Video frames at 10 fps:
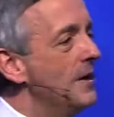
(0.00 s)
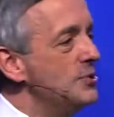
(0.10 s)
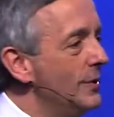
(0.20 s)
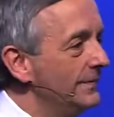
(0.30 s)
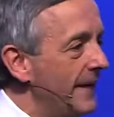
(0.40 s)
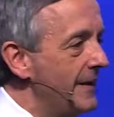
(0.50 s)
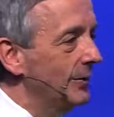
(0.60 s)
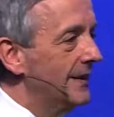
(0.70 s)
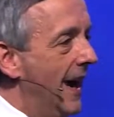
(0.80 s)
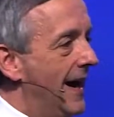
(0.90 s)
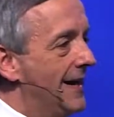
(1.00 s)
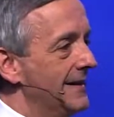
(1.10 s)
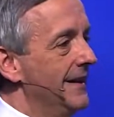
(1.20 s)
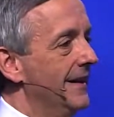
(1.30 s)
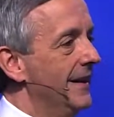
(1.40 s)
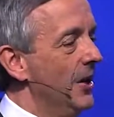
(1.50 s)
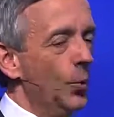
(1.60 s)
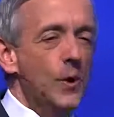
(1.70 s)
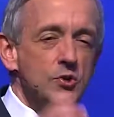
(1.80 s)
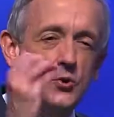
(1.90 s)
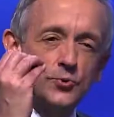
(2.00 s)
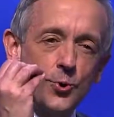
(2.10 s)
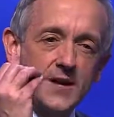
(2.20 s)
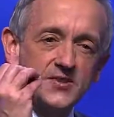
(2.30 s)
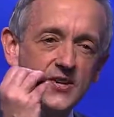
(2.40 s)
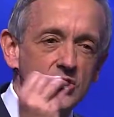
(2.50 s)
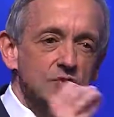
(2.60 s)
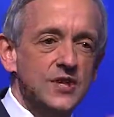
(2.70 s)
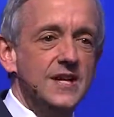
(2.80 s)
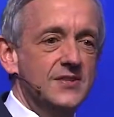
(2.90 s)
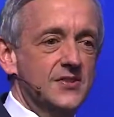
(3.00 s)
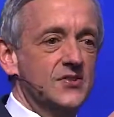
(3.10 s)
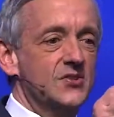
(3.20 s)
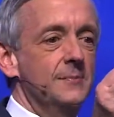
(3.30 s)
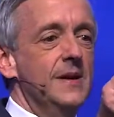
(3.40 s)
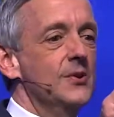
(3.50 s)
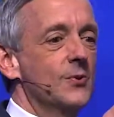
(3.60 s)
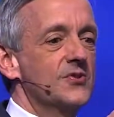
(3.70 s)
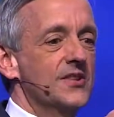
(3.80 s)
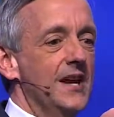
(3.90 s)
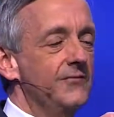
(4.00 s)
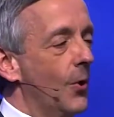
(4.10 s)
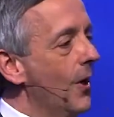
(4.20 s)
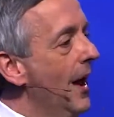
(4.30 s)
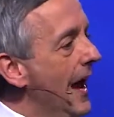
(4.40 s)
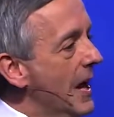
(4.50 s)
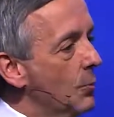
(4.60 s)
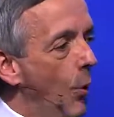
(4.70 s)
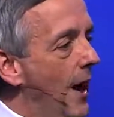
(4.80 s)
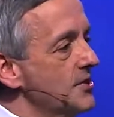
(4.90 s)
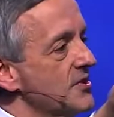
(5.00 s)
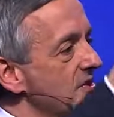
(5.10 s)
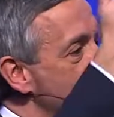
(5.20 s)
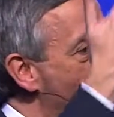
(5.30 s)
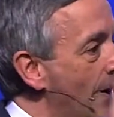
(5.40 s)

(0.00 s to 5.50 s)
much you have failed God. When you trust in Jesus to be your Savior, He washes it